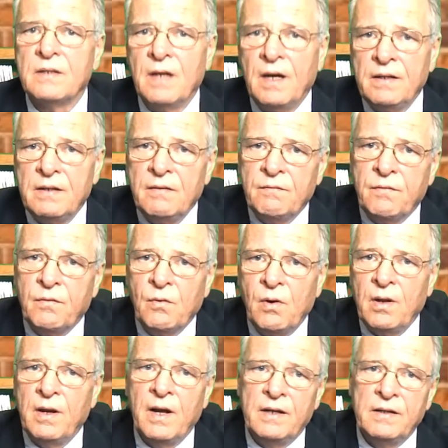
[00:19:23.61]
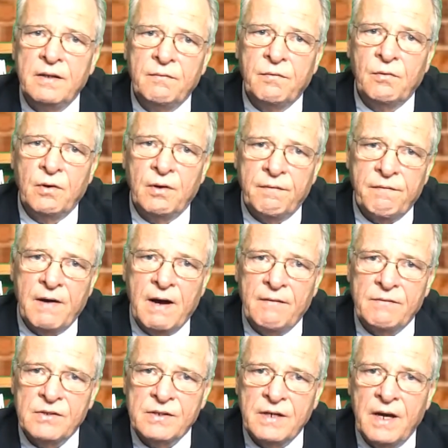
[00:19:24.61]

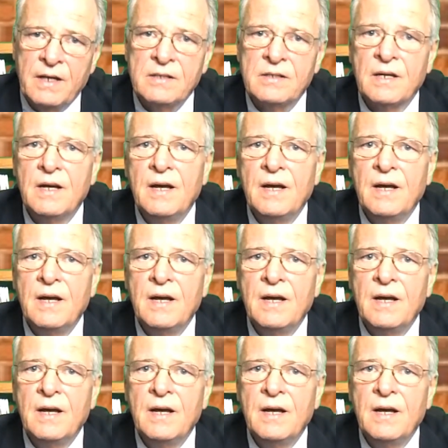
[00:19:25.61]
1940-1945, states,